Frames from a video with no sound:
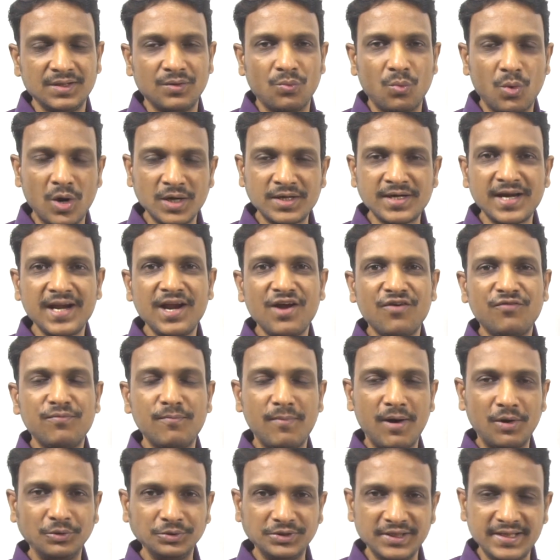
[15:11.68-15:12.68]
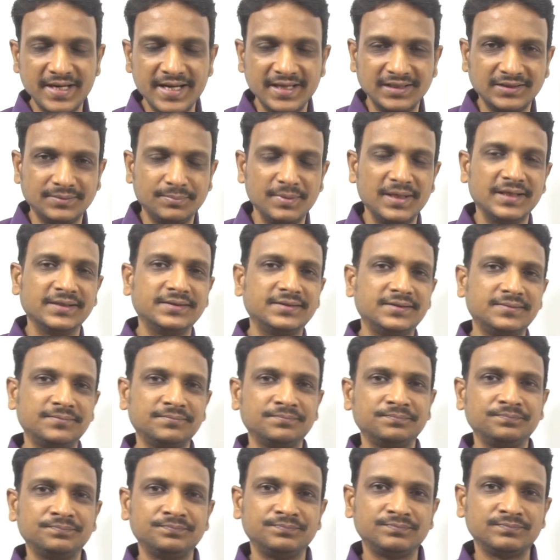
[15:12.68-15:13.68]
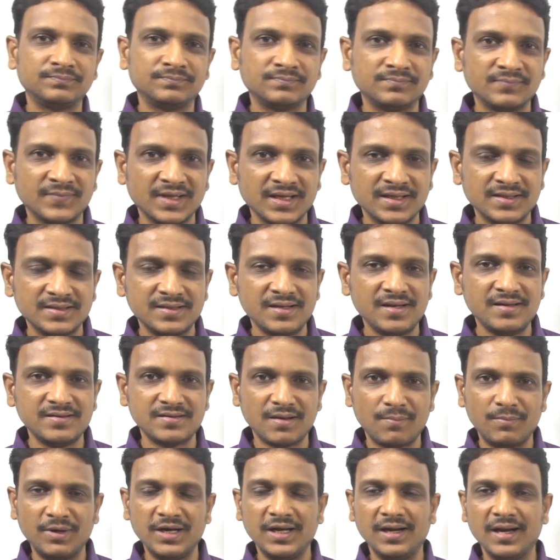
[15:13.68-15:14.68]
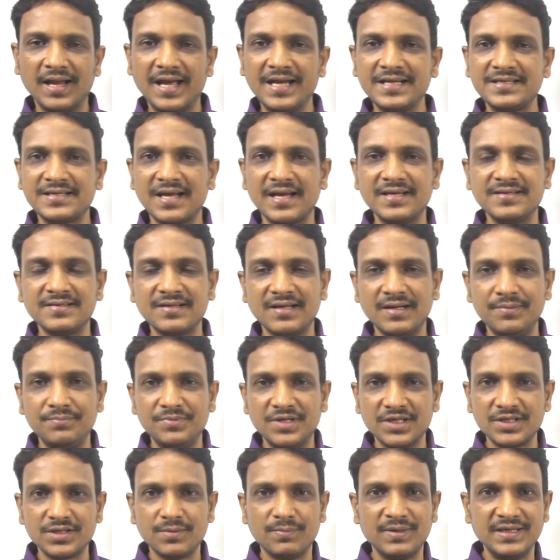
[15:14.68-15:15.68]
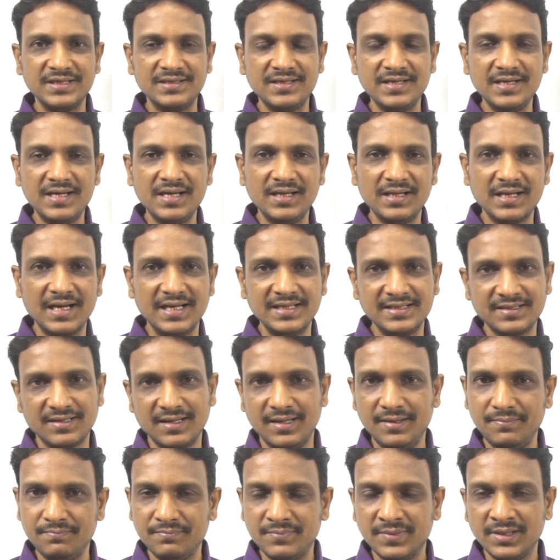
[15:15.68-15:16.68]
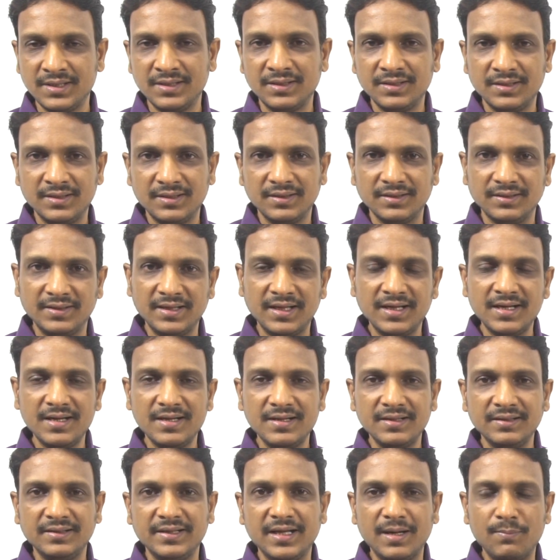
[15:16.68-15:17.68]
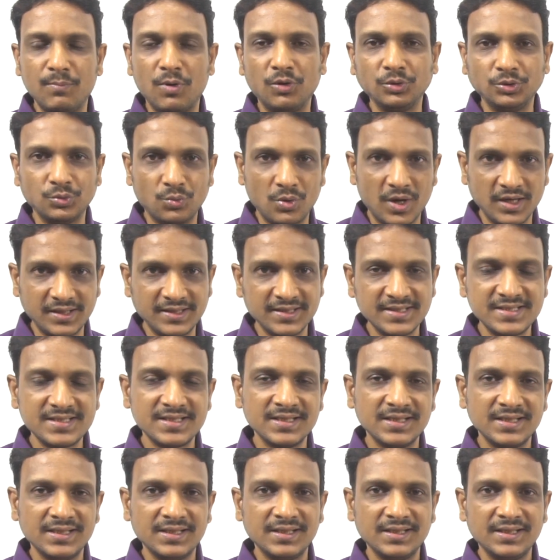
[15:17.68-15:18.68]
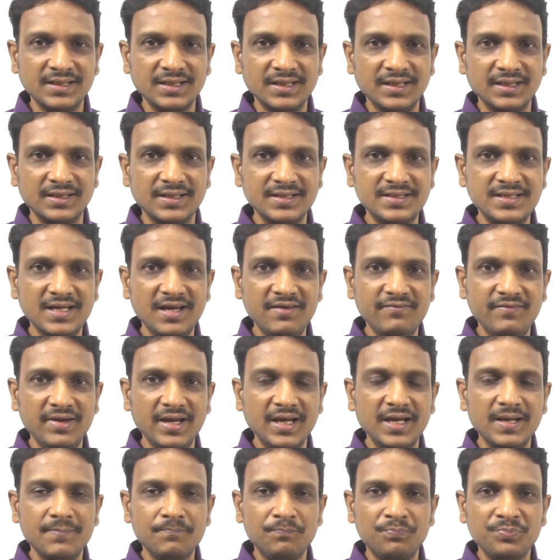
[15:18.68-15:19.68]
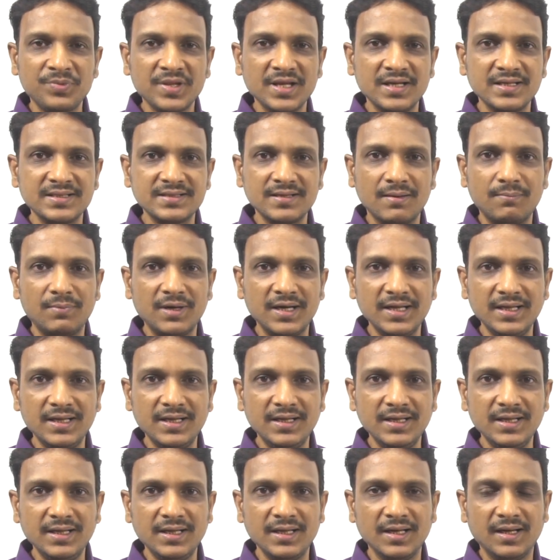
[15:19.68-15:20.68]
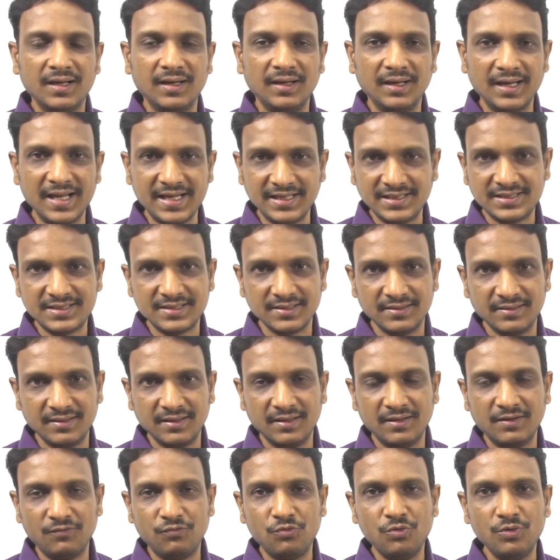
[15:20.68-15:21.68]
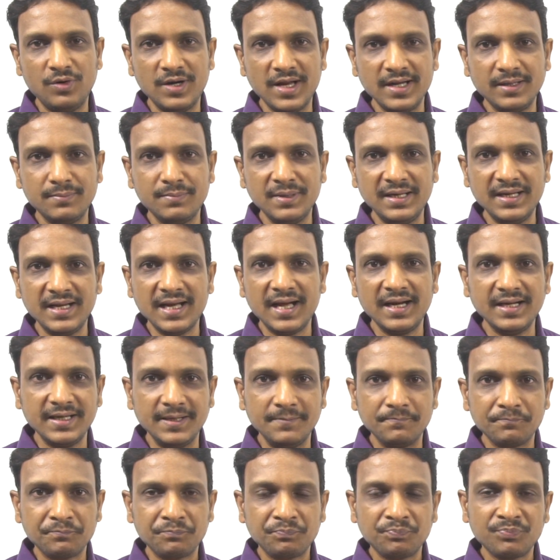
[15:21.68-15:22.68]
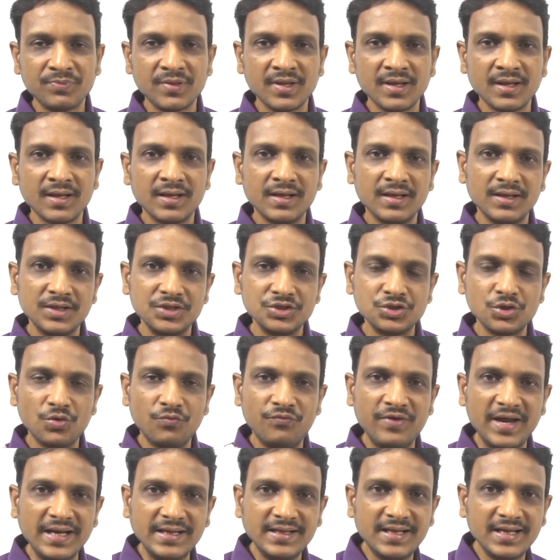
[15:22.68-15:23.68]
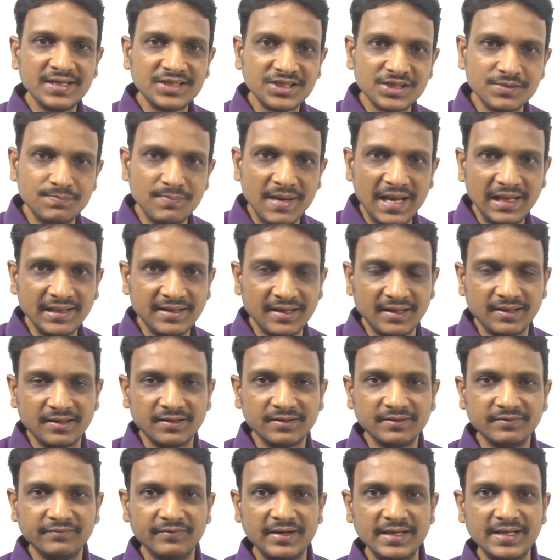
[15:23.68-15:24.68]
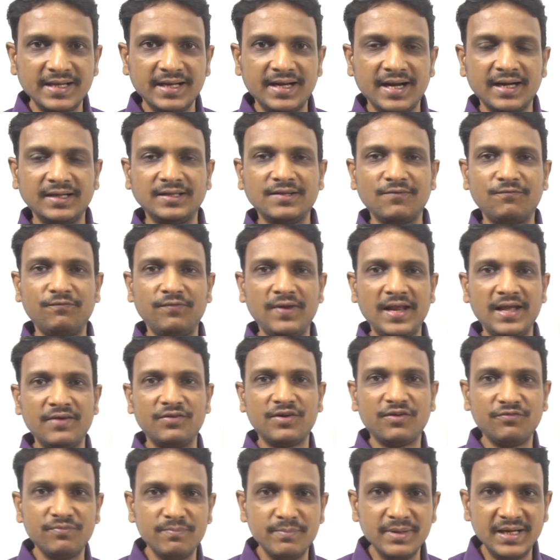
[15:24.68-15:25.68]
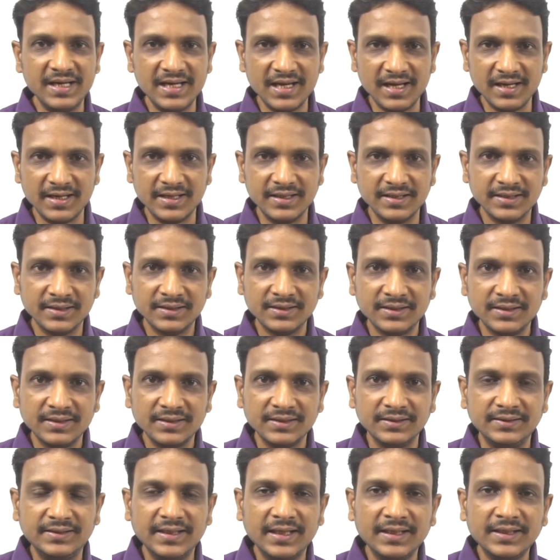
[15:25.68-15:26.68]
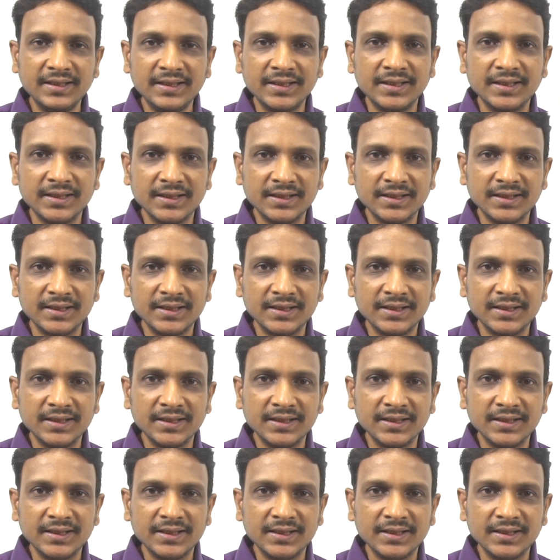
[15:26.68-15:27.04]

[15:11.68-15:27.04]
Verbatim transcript: Watering of mouth takes place. See, somebody likes ice cream, just by seeing the ice cream, then their mouth waters. In the same way, somebody likes food like biryani. So when they smell that, when they get the flavor of biryani, then